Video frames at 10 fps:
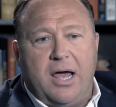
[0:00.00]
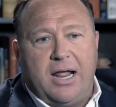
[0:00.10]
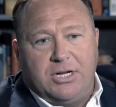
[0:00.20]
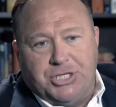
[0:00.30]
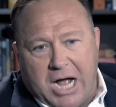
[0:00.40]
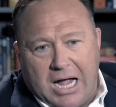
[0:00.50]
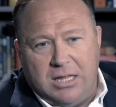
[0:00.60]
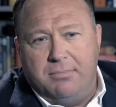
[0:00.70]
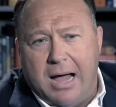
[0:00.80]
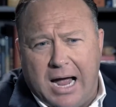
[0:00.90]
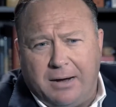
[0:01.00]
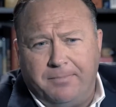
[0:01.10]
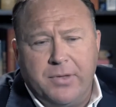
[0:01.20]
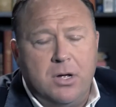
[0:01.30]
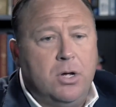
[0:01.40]
You got a guy shot in the back,
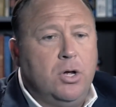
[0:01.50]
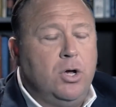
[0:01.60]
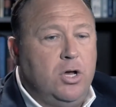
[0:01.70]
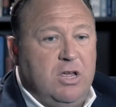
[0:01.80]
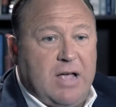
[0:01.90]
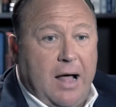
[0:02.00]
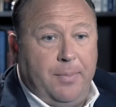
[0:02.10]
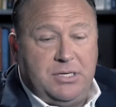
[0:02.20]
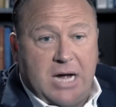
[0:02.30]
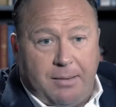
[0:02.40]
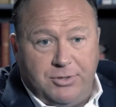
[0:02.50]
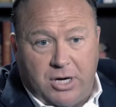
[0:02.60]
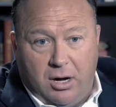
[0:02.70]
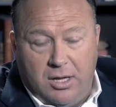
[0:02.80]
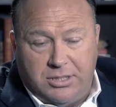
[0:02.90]
and you've got the top
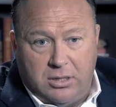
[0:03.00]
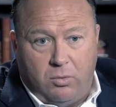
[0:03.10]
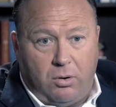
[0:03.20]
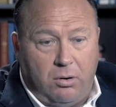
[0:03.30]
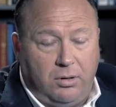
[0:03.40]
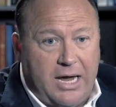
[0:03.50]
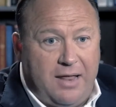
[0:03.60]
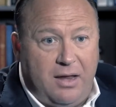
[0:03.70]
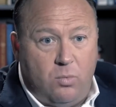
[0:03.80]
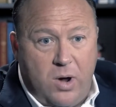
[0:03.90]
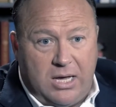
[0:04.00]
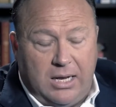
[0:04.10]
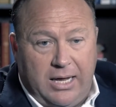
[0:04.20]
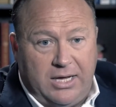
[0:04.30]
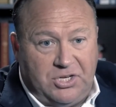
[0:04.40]
journalist in the world, and then
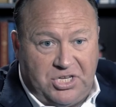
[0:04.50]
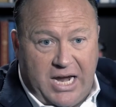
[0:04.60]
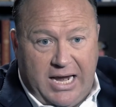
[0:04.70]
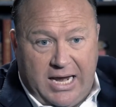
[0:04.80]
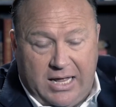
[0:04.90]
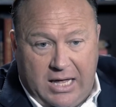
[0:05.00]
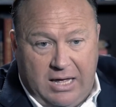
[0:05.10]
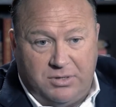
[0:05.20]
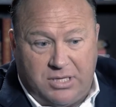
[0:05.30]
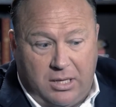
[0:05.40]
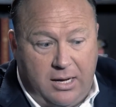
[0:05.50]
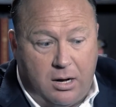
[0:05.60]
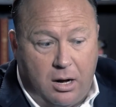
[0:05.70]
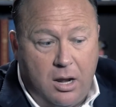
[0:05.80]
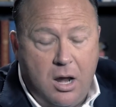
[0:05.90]
WikiLeaks saying that he was the
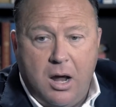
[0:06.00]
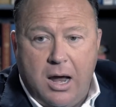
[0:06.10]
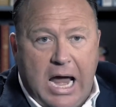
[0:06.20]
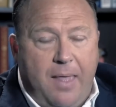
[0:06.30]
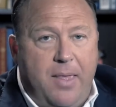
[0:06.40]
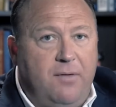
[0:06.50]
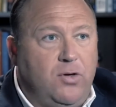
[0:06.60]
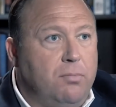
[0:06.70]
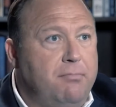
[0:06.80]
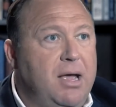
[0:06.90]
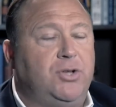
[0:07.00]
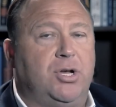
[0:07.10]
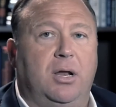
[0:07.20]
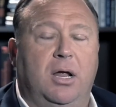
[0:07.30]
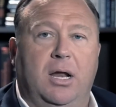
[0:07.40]
leaker, and then if you
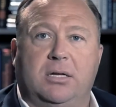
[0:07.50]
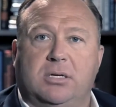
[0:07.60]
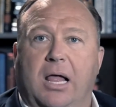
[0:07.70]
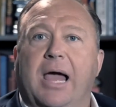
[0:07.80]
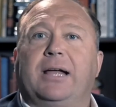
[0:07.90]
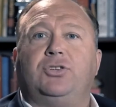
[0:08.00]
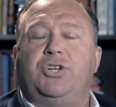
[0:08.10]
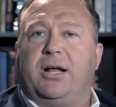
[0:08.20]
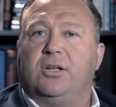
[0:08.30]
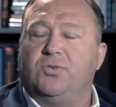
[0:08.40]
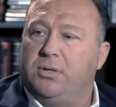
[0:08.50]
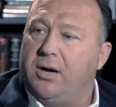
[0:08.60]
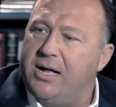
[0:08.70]
mention it, it's like chickens with their